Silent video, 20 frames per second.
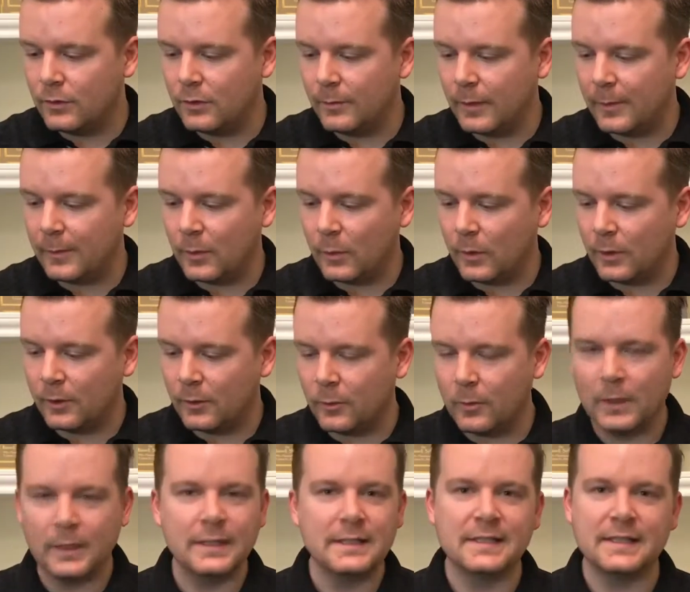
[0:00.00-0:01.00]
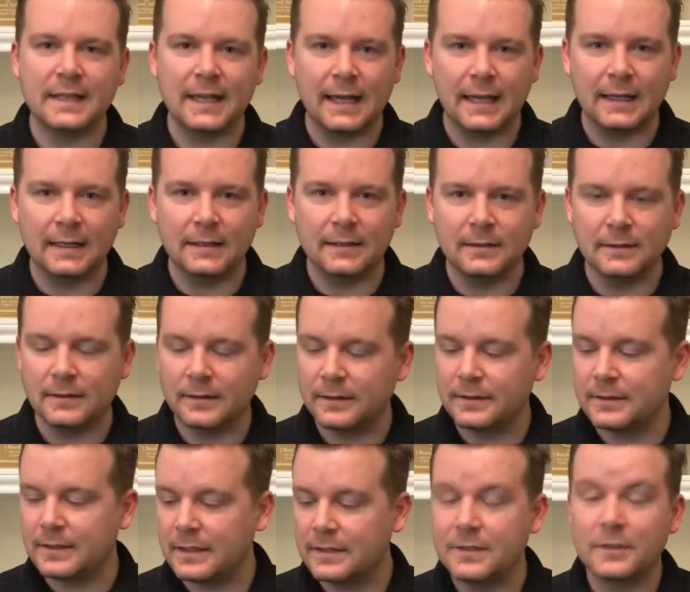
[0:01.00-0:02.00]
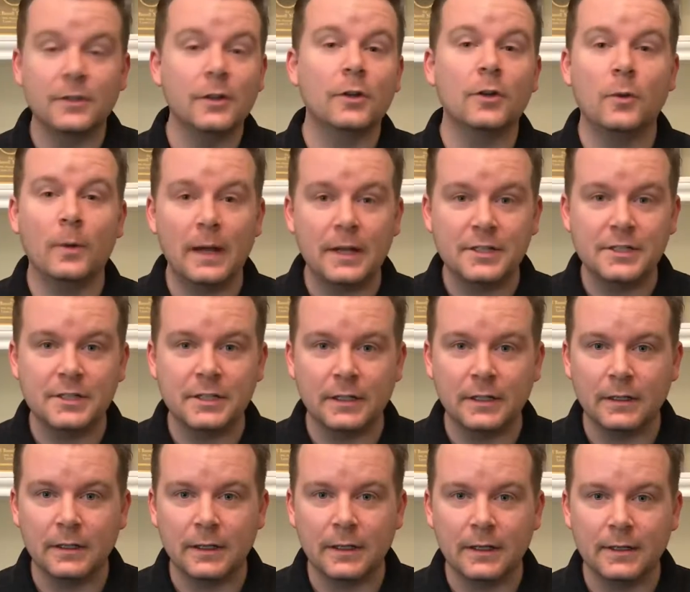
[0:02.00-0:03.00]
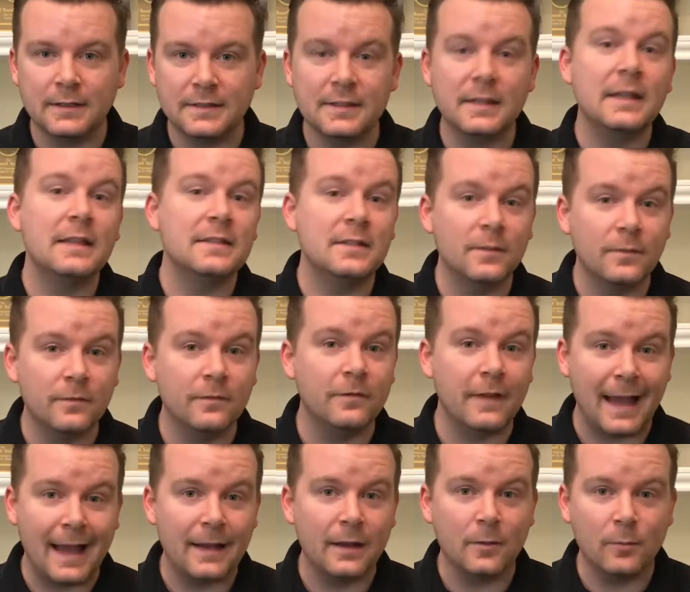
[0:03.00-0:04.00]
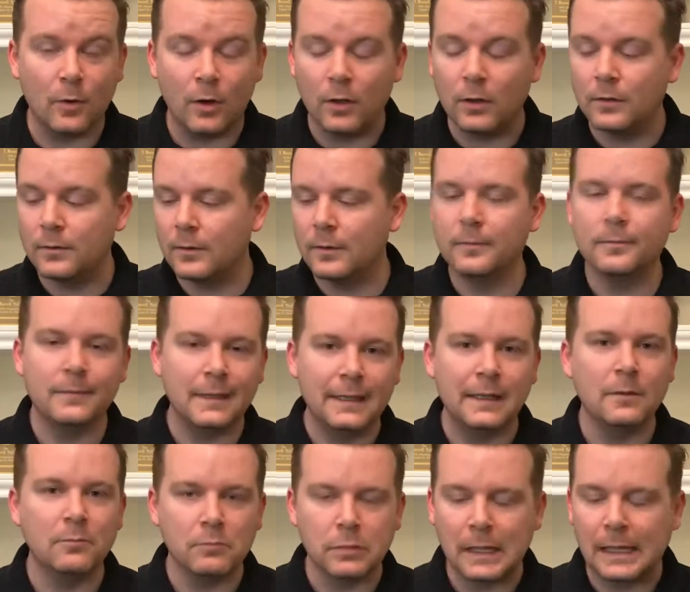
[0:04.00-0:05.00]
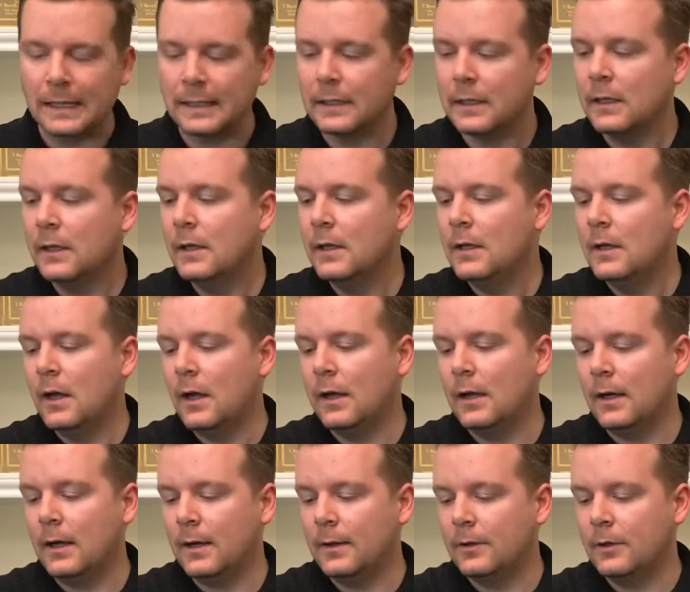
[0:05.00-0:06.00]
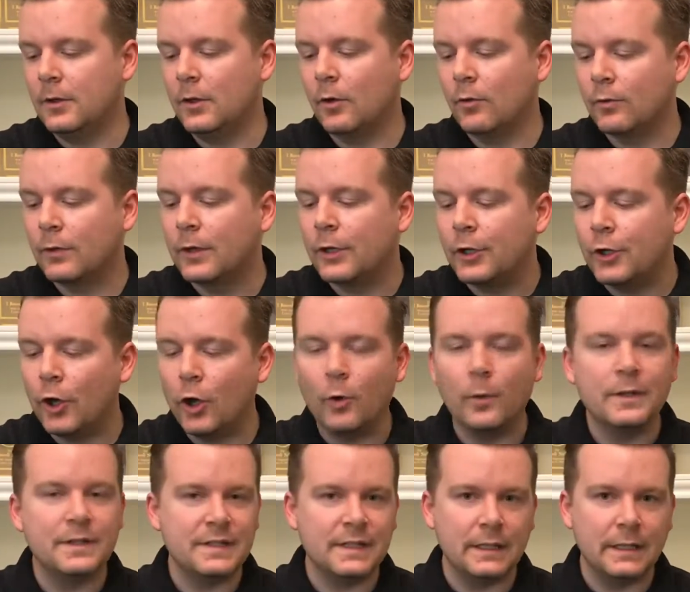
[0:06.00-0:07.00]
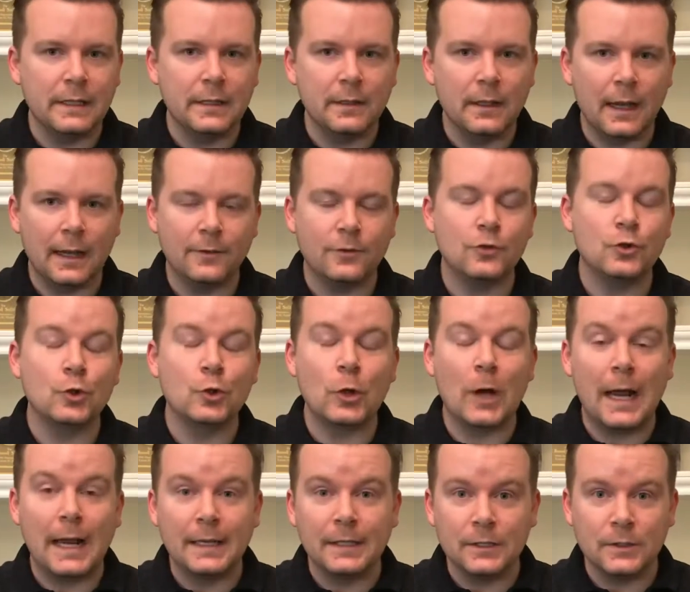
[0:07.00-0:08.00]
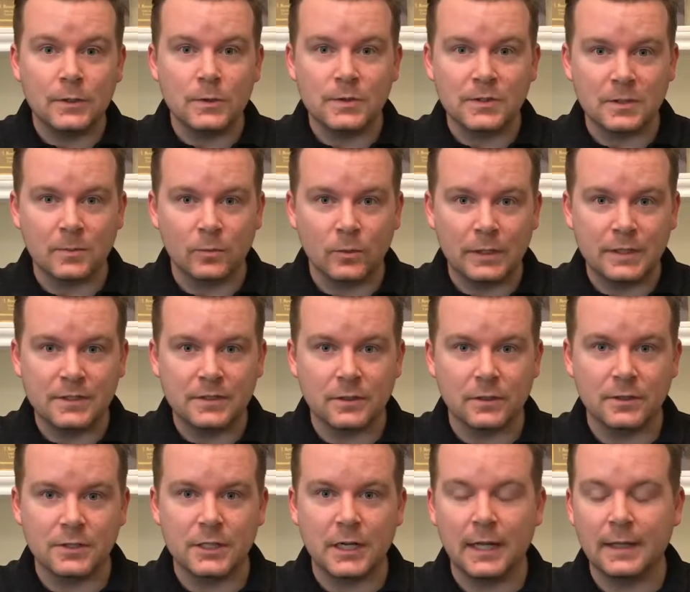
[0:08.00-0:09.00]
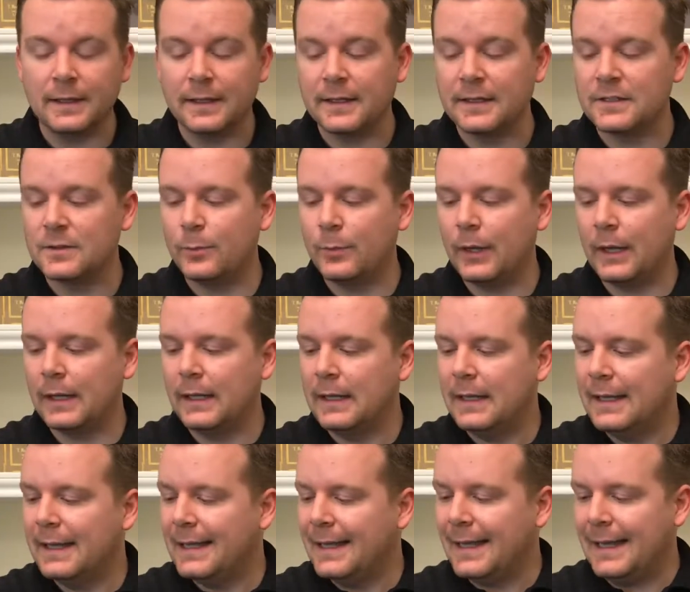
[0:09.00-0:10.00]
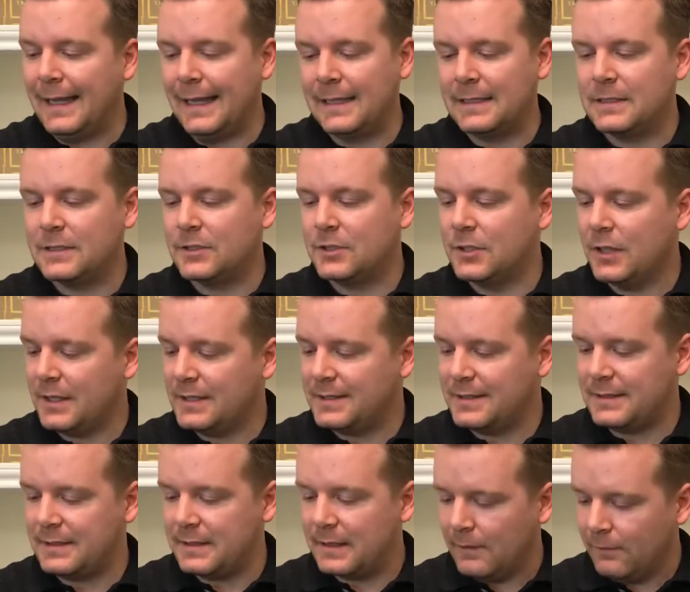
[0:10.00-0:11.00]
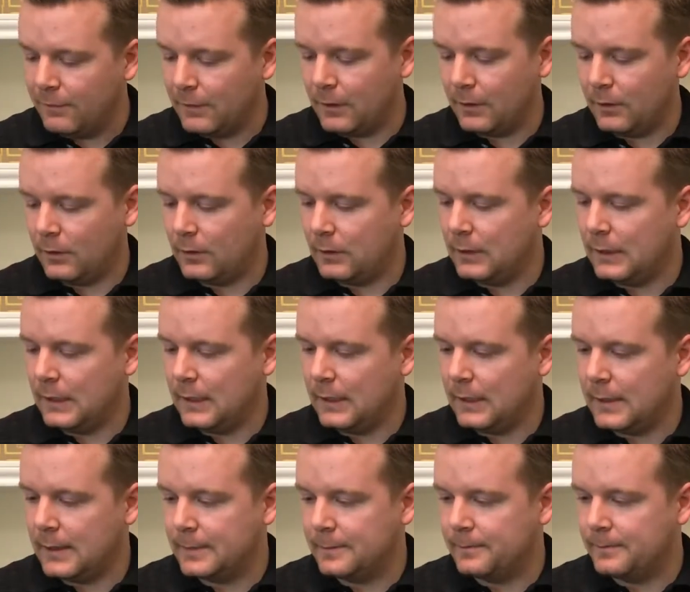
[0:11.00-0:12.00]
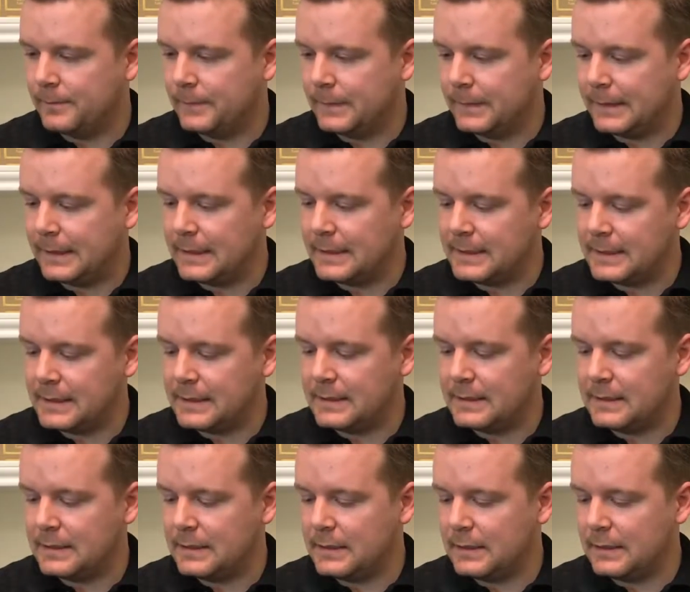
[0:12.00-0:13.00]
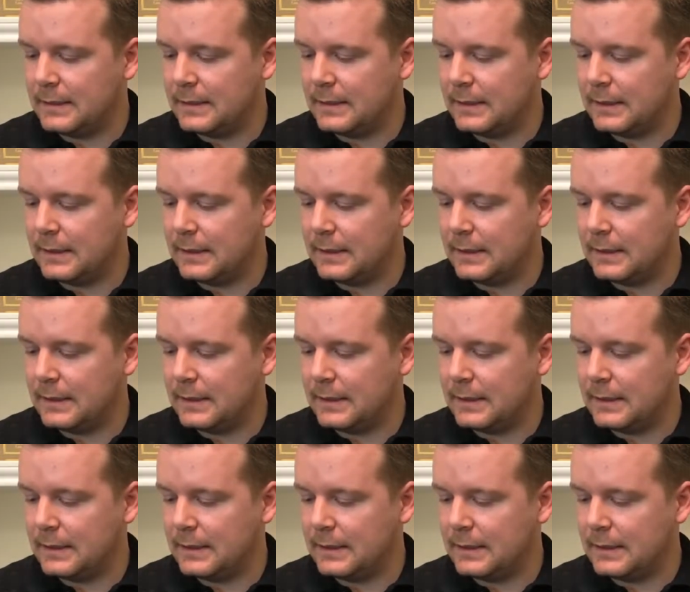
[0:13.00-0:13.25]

you might be wondering, what is that? And it's a good question. It's a vatted malt, meaning blend. You don't really know what's in it. I tried to do some research on this, but it's just difficult. It's